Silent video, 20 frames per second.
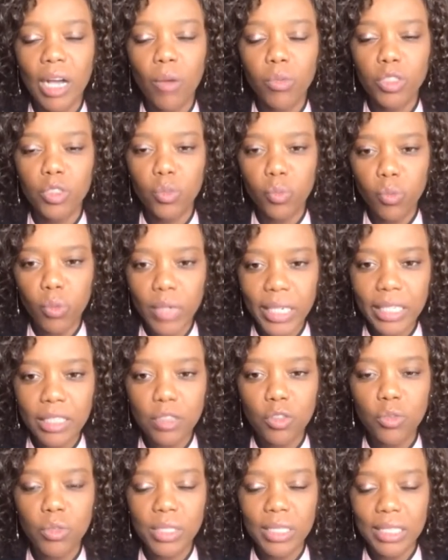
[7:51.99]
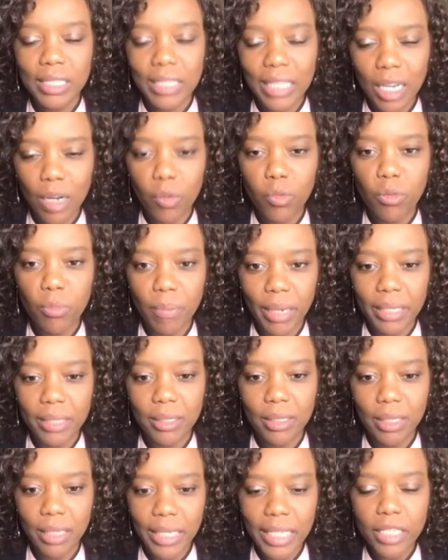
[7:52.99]
I was willing to sit down with
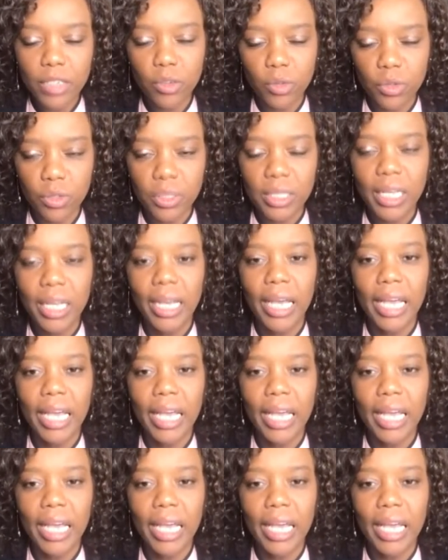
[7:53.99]
my leaders